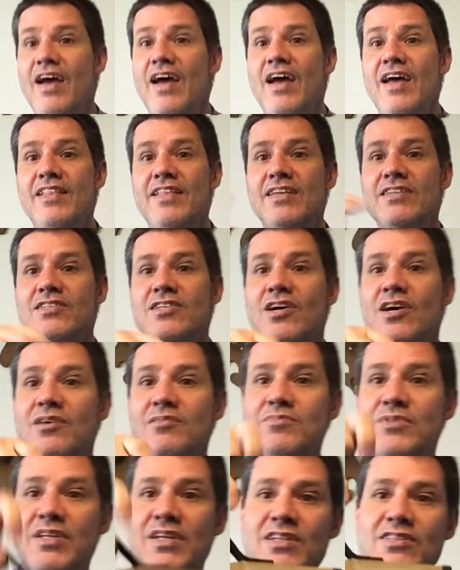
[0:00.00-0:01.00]
This
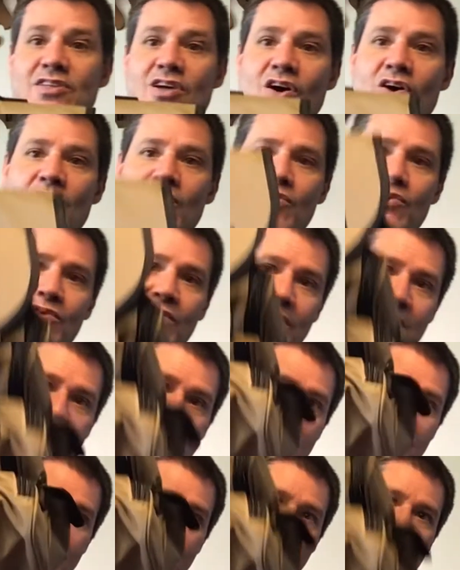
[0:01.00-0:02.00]
comes in its own
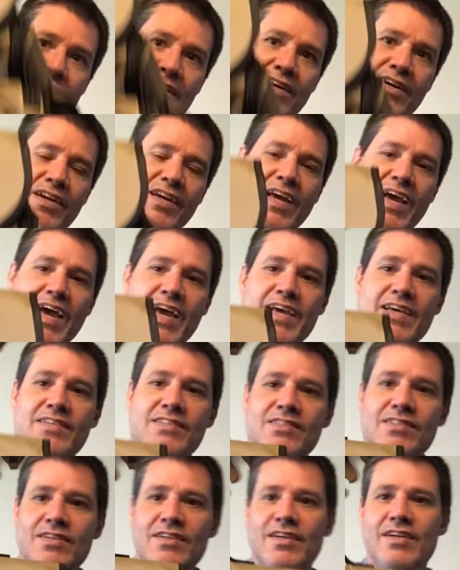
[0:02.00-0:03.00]

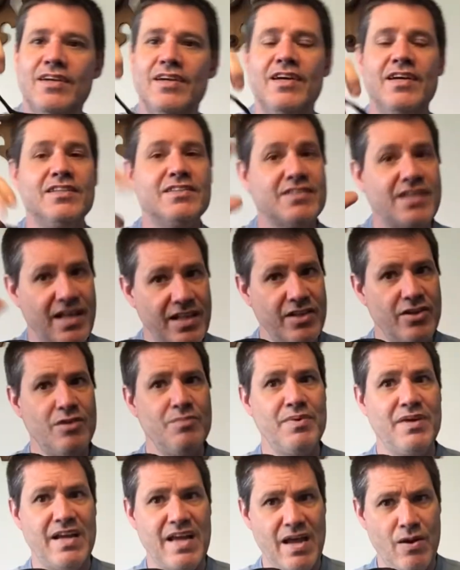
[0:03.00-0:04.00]
case. It's got a little
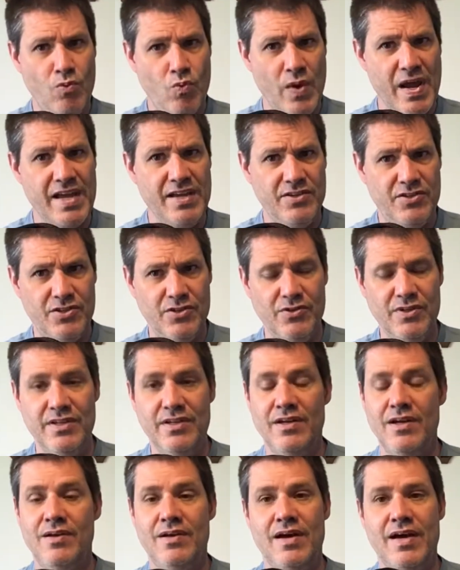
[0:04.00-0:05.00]
bit of weight to it.